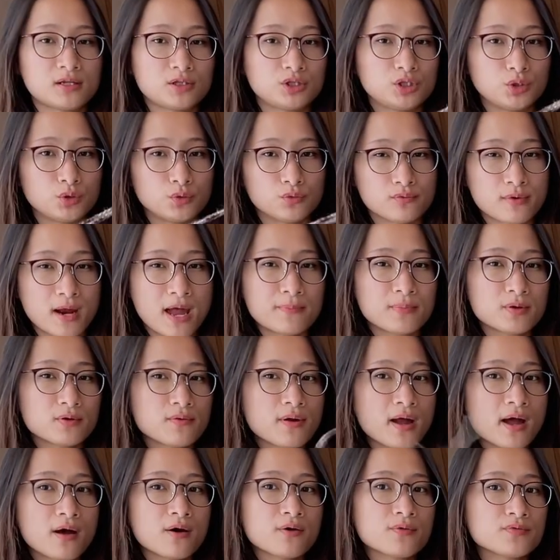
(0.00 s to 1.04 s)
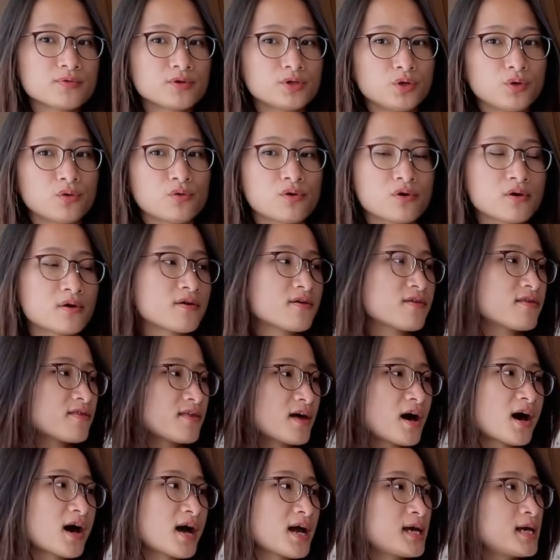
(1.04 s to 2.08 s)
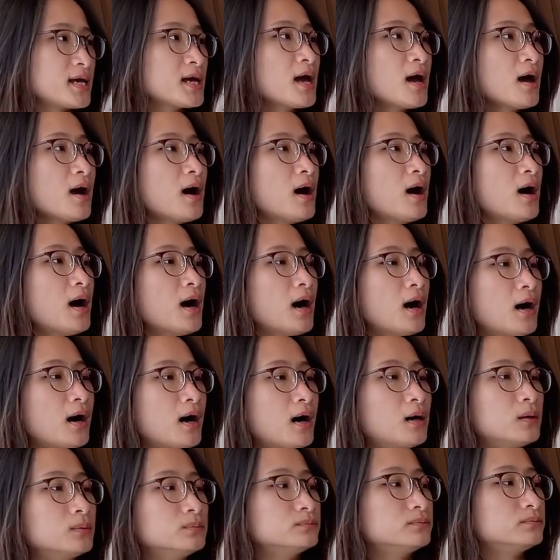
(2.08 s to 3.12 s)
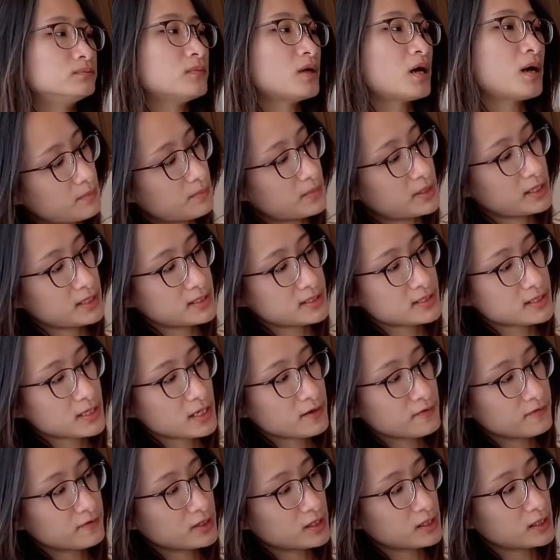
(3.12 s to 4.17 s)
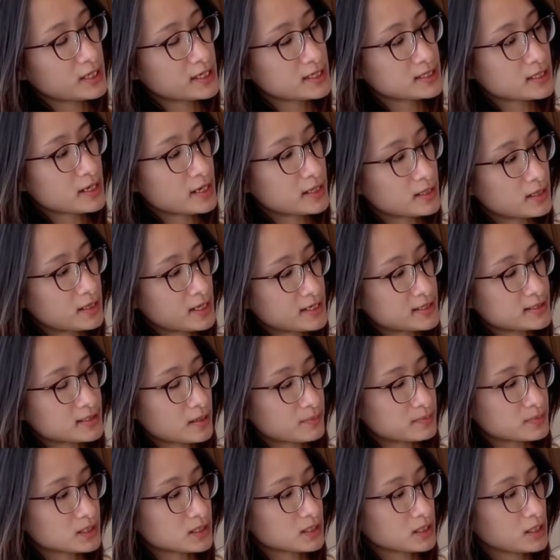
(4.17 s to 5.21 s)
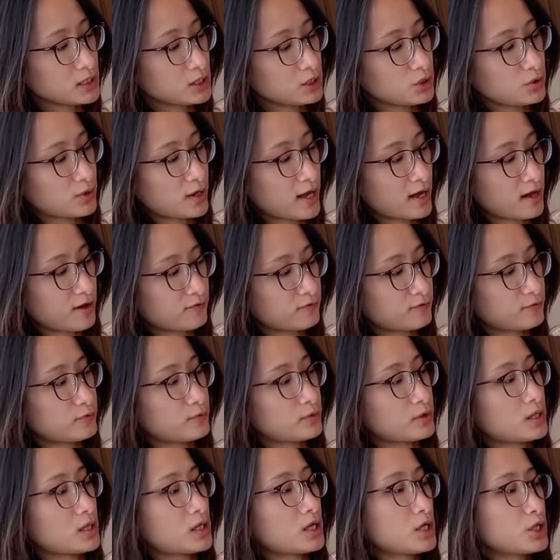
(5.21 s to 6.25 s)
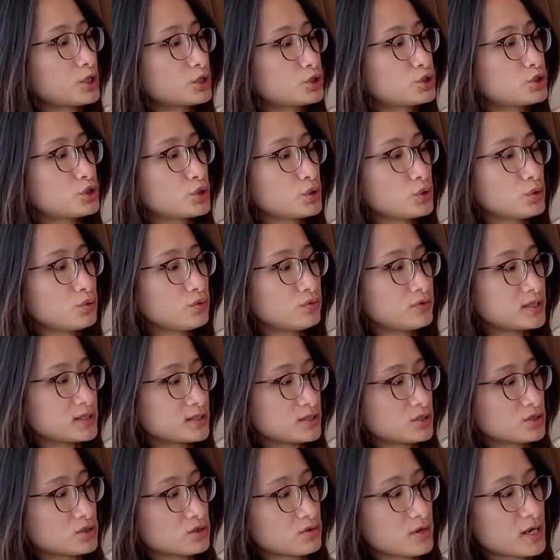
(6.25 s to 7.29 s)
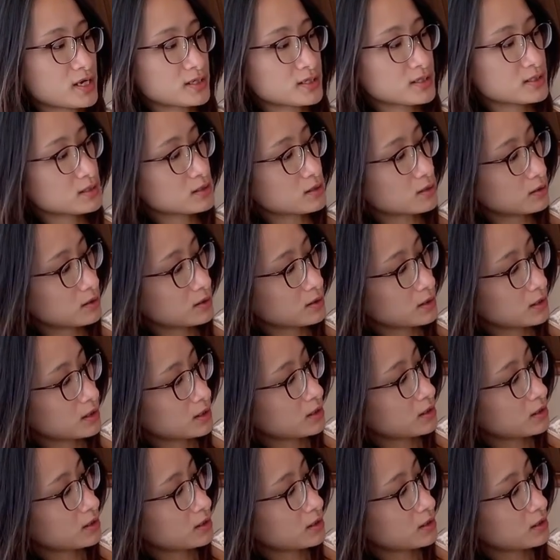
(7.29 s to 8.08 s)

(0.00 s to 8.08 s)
that you wrap around your thigh, but instead of the lace-up slit, you have two distressed